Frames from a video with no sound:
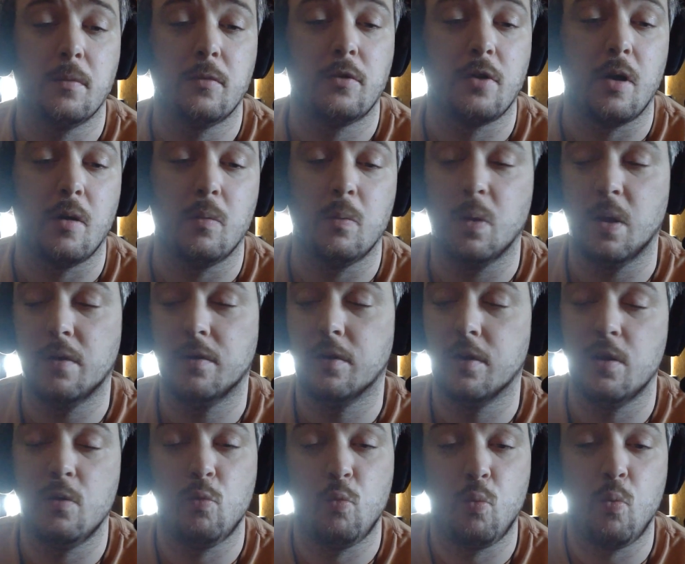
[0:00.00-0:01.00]
so let's
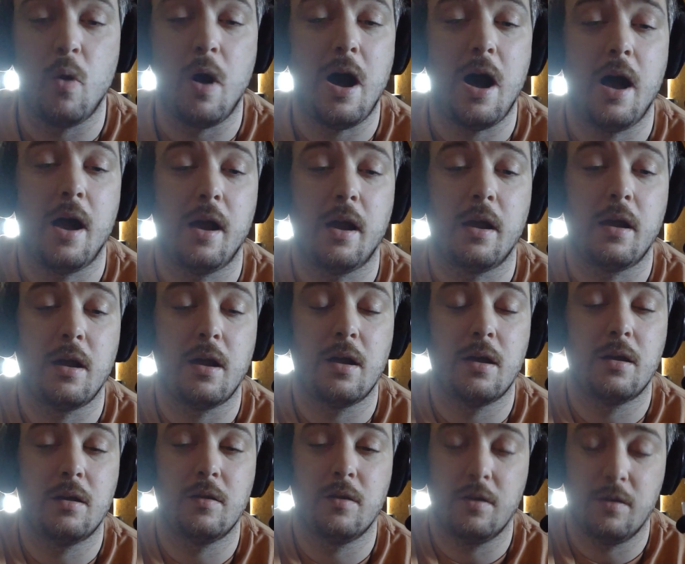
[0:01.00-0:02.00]
see why
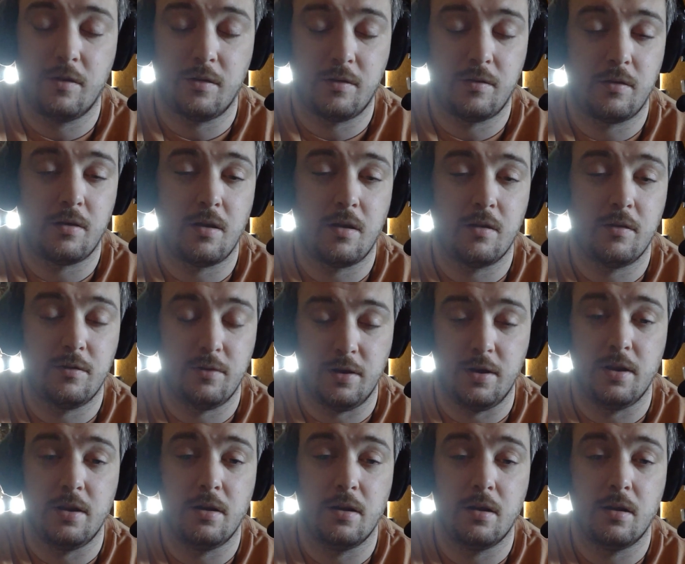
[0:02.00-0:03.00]
this
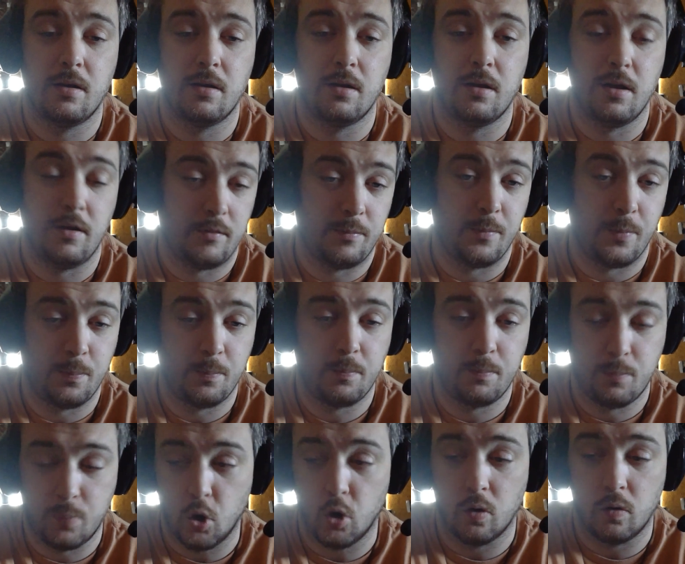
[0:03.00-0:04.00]
scene is
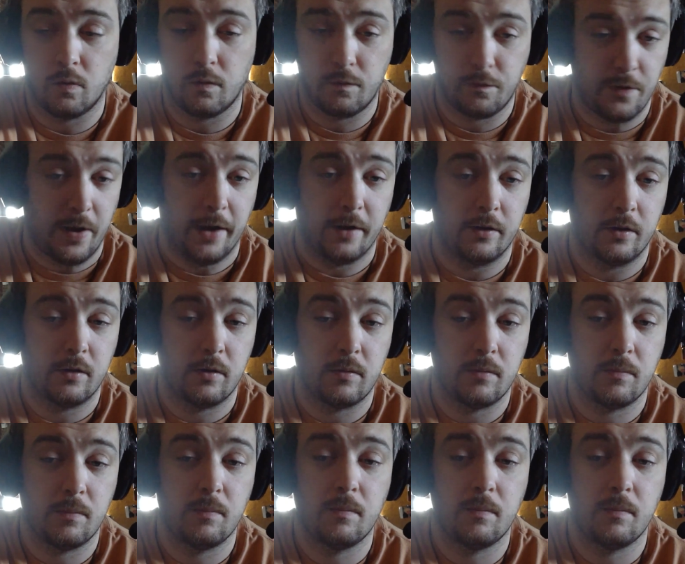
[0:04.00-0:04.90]
perfect